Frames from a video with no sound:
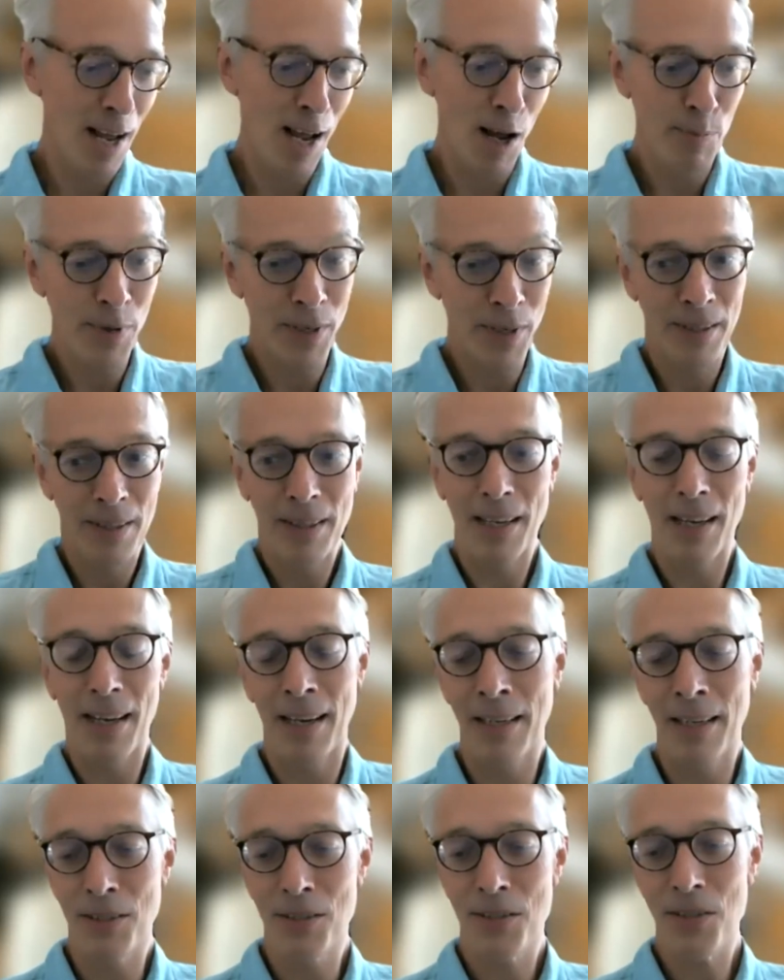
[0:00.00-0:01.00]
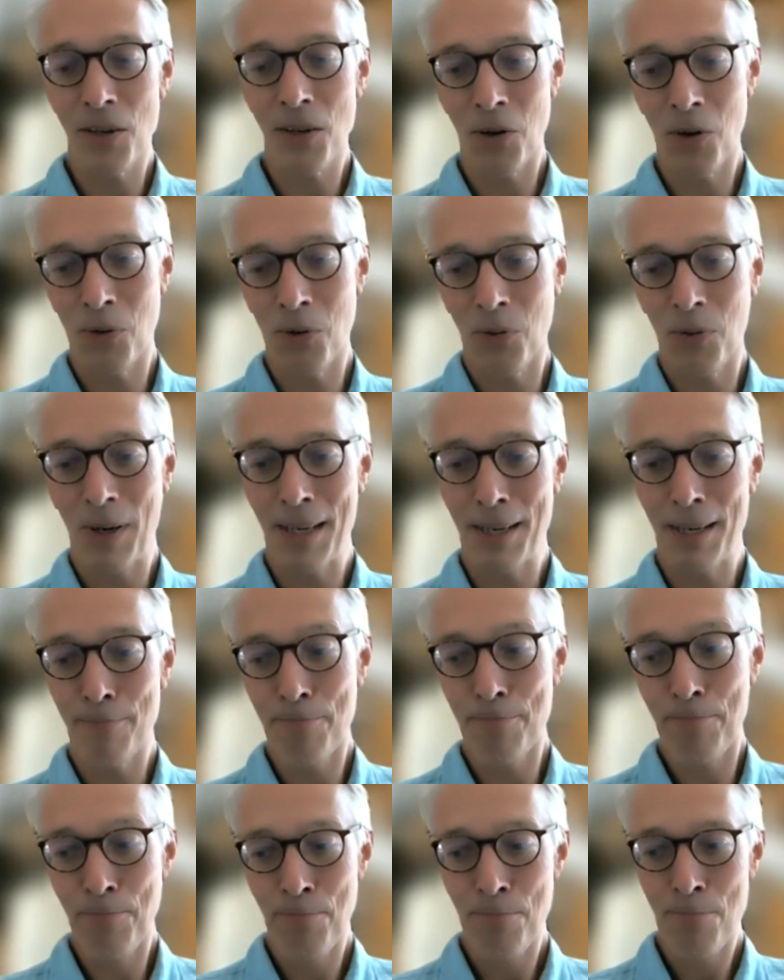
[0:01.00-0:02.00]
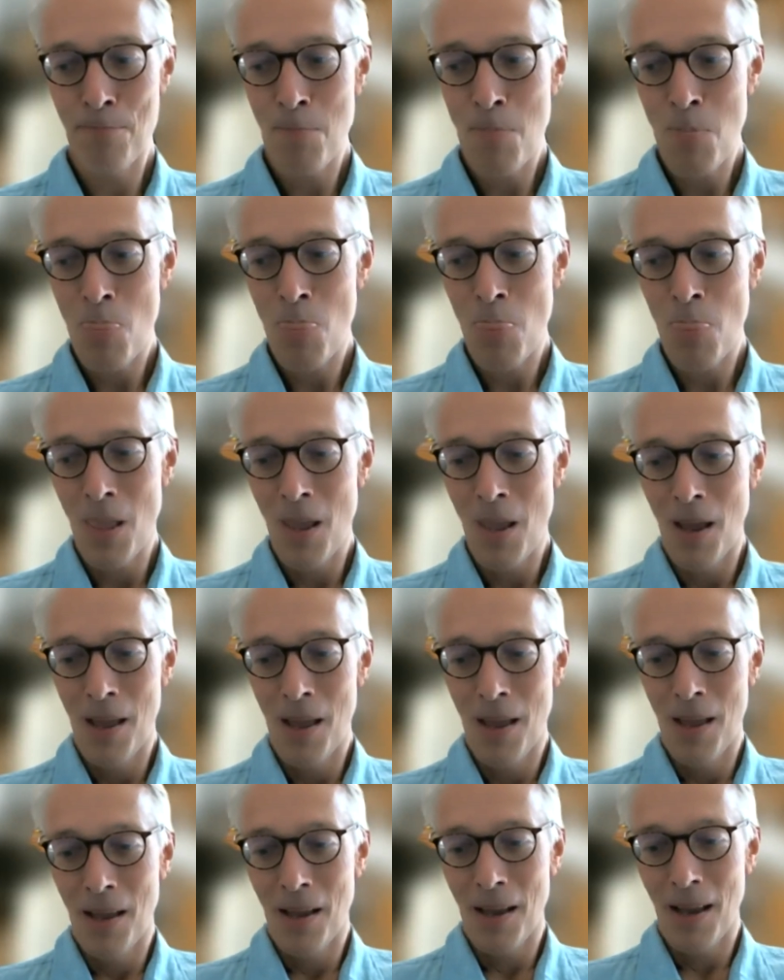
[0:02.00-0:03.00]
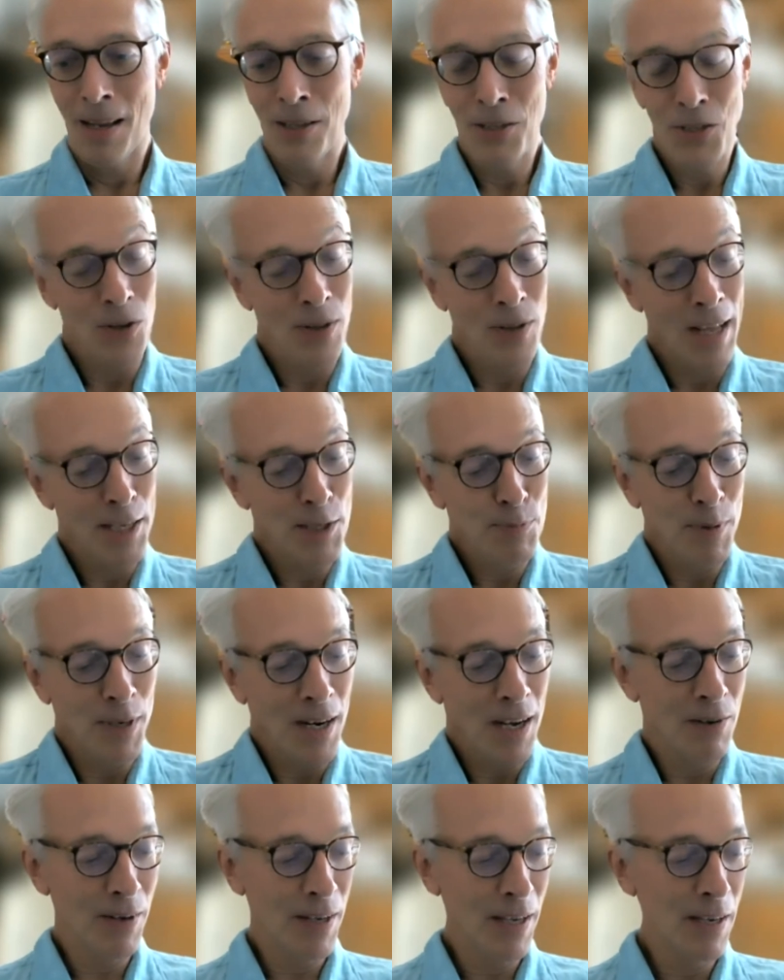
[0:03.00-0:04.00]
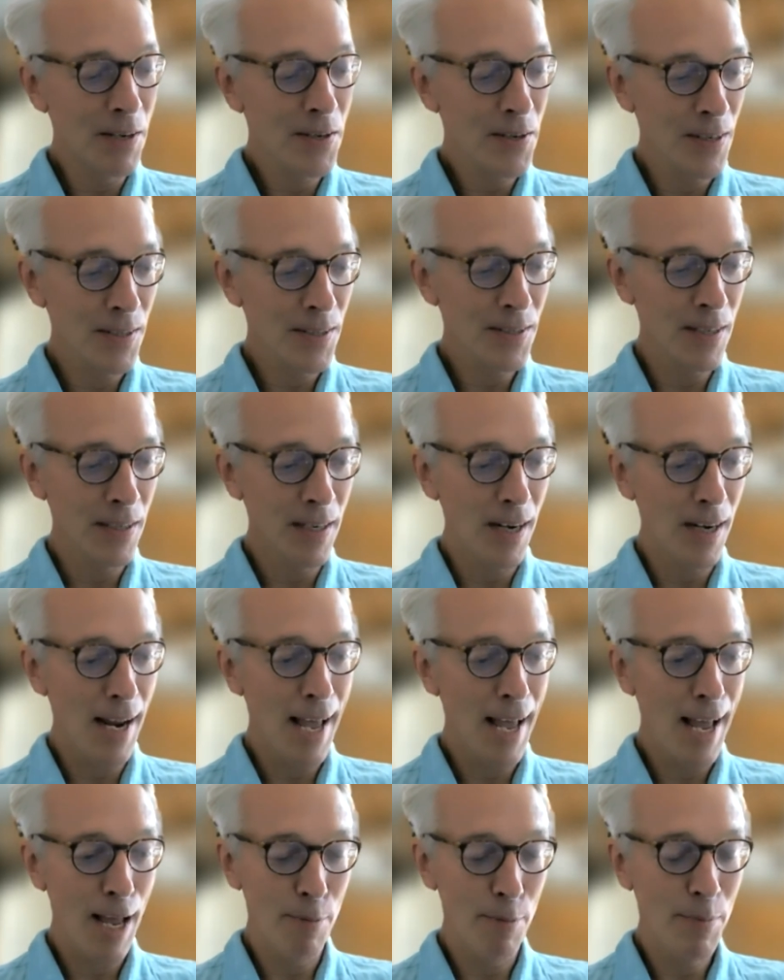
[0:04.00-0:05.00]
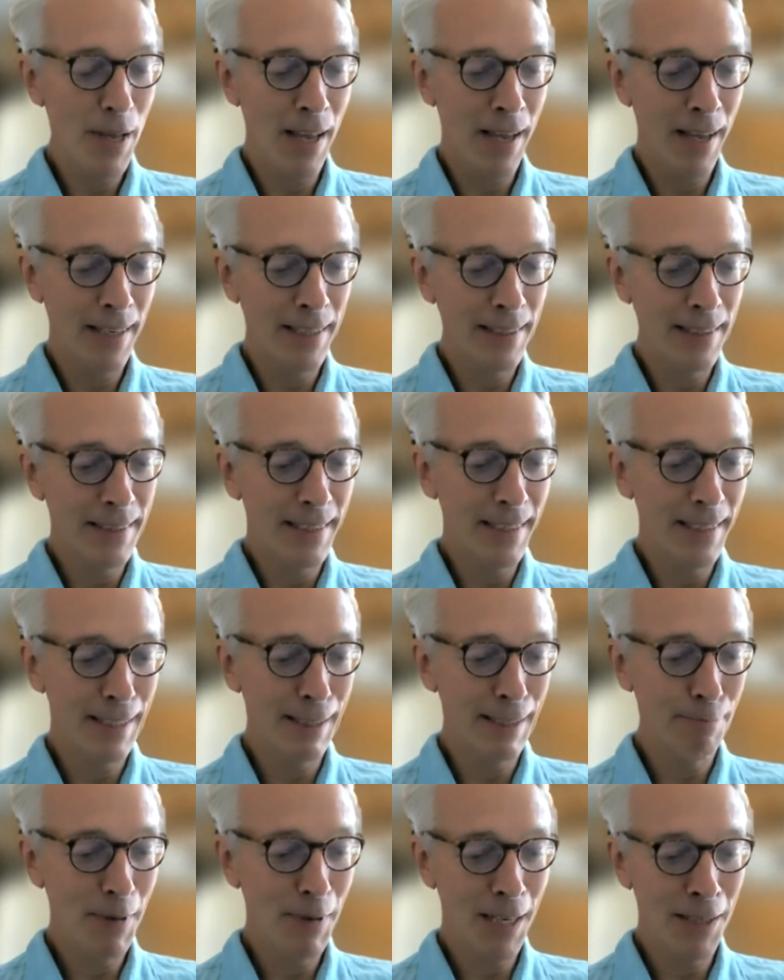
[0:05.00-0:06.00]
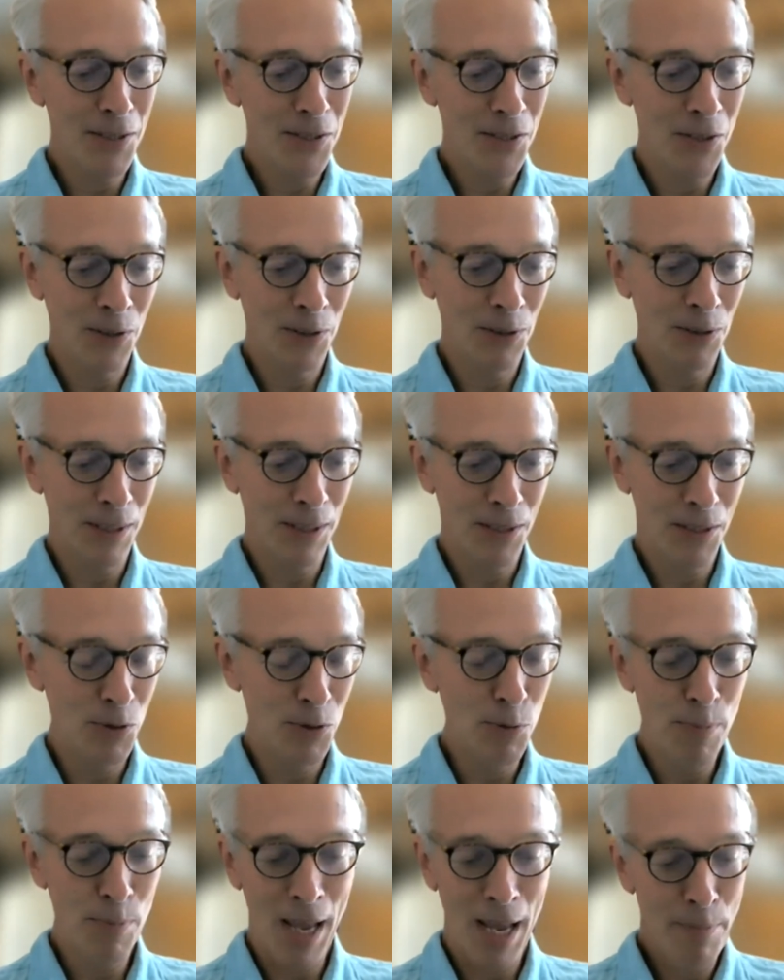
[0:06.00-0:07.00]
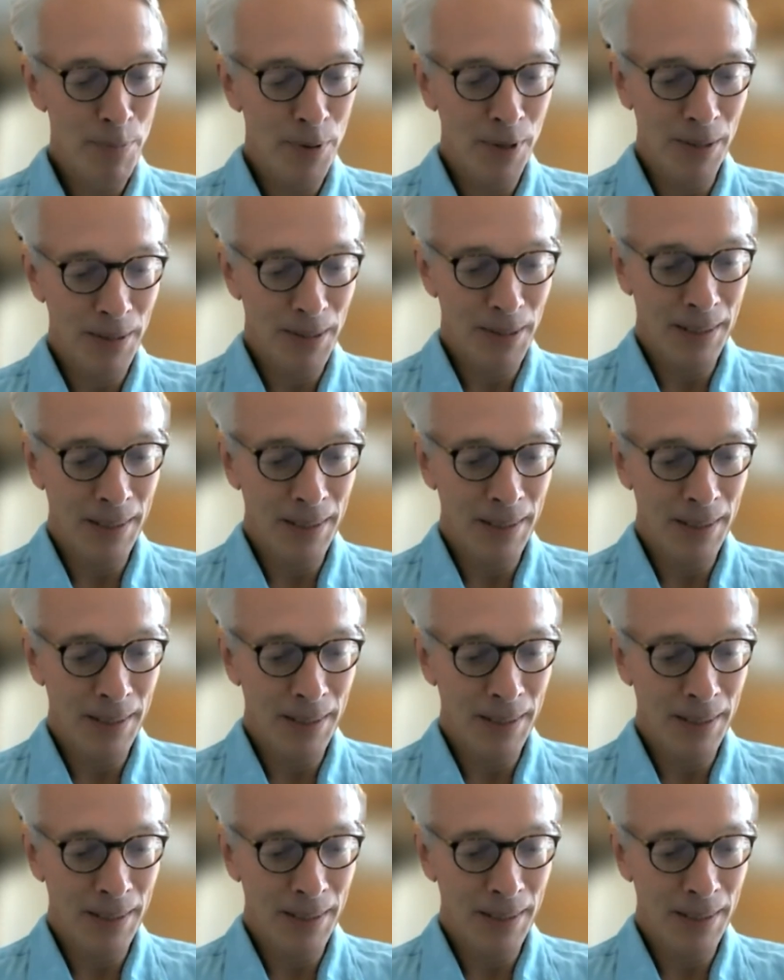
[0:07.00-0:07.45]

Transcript: happen. And so that's been our interest in the lab. And so this new paper